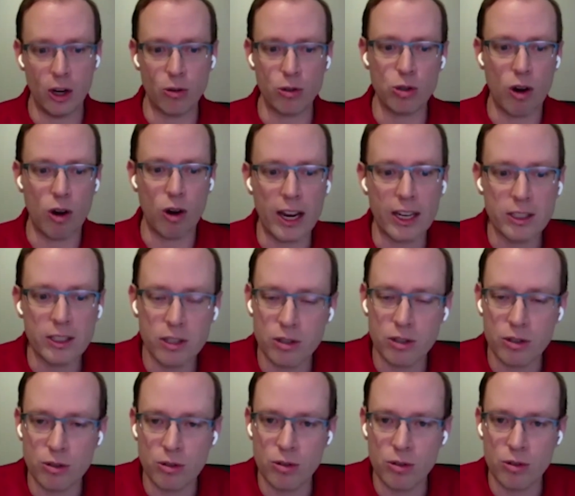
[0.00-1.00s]
trying
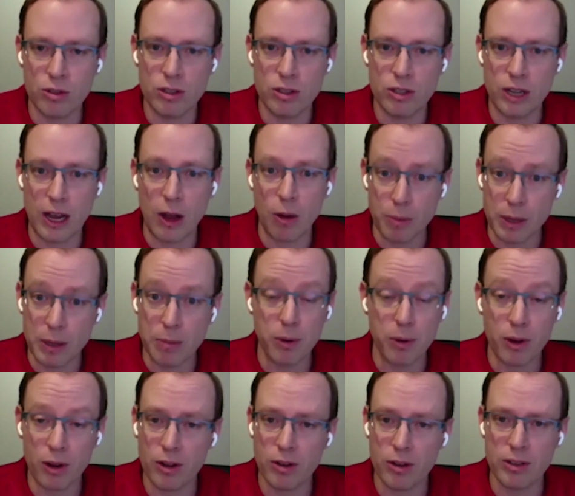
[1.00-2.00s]
to help
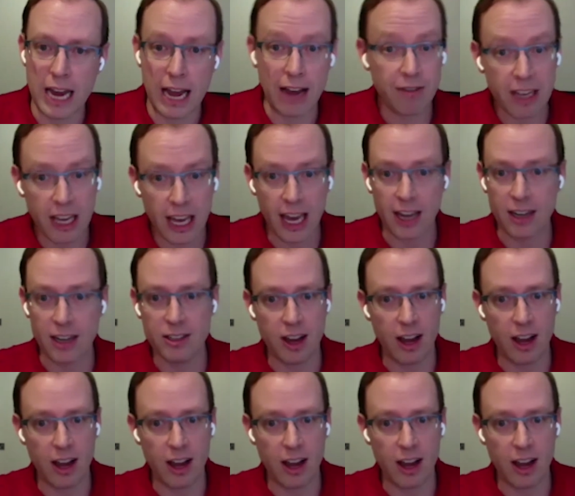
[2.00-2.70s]
people navigate